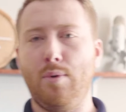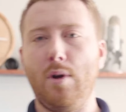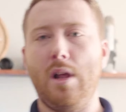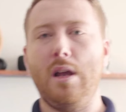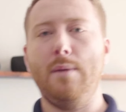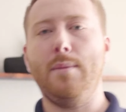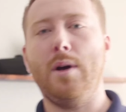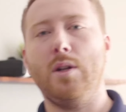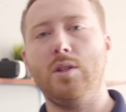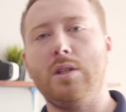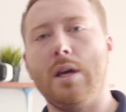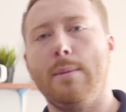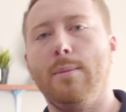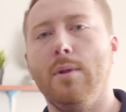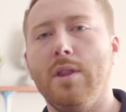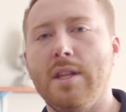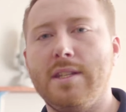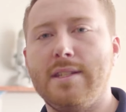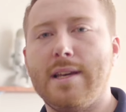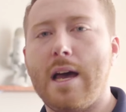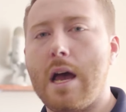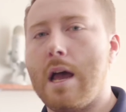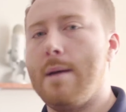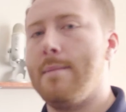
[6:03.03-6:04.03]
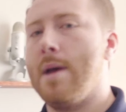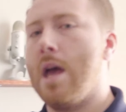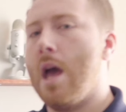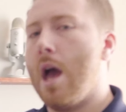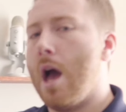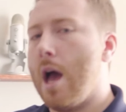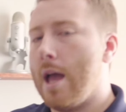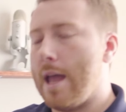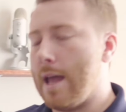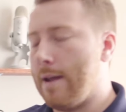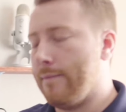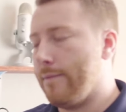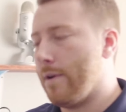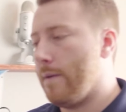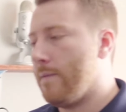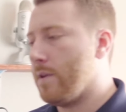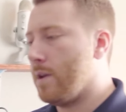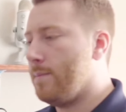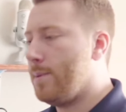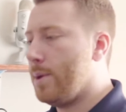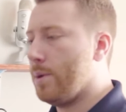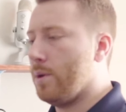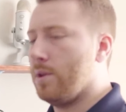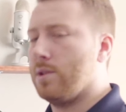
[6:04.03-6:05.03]
probably about double the time in front of
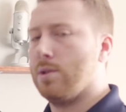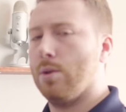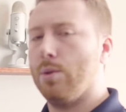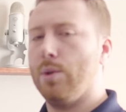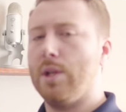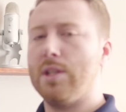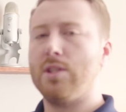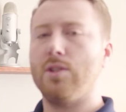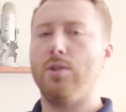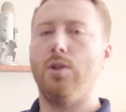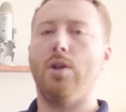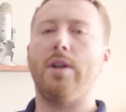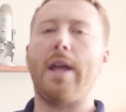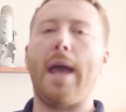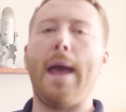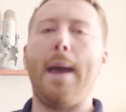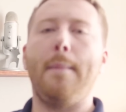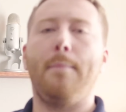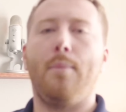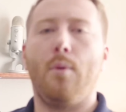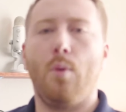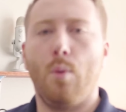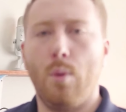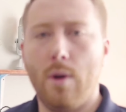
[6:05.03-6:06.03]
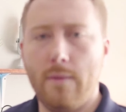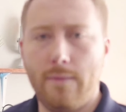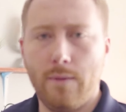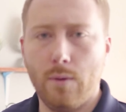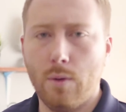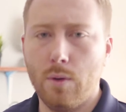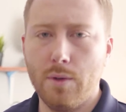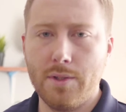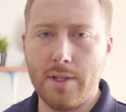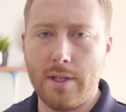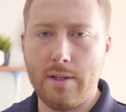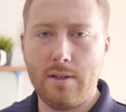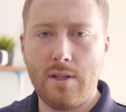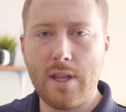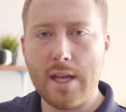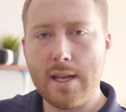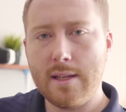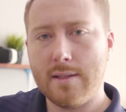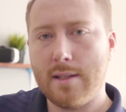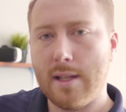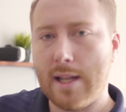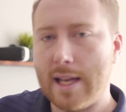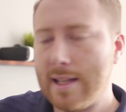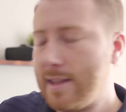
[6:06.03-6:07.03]
the computer. So let's look at peripherals and
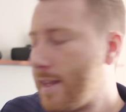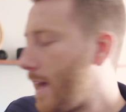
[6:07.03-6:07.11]
things like